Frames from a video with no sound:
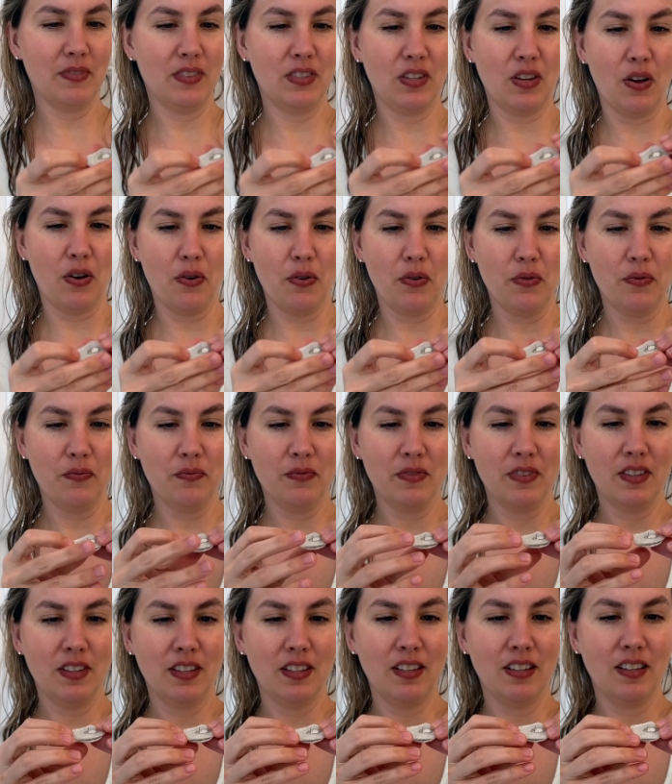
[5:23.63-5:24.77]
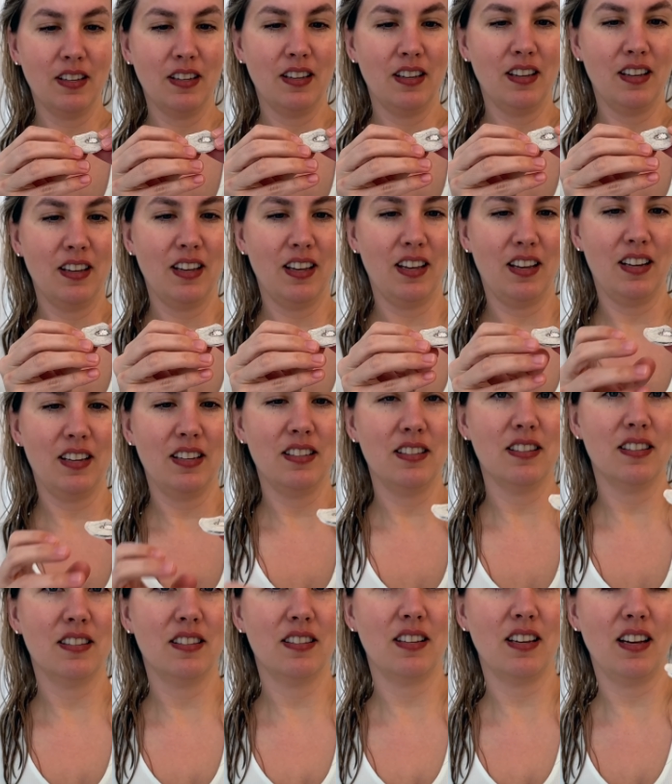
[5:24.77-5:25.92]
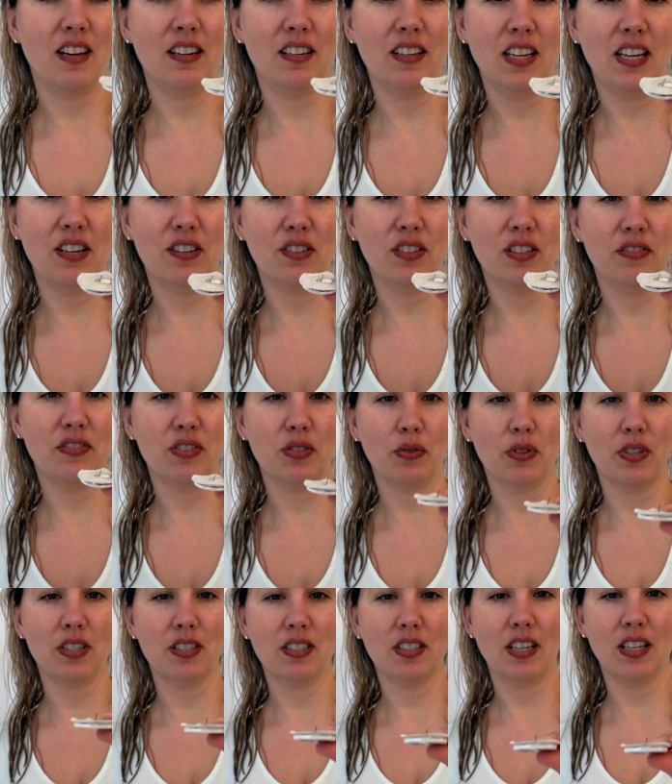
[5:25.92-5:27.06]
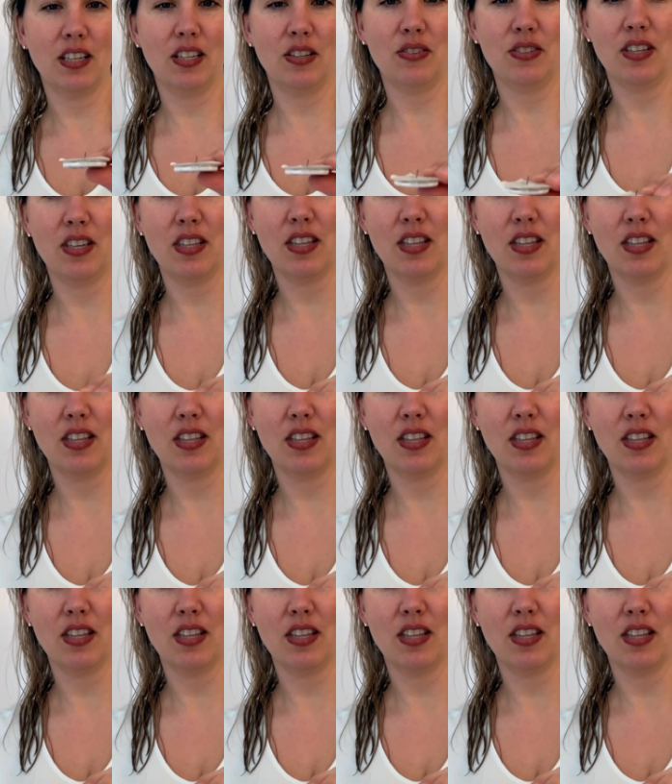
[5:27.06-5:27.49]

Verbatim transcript: So it is a needle then. It is a needle of sorts. Can you see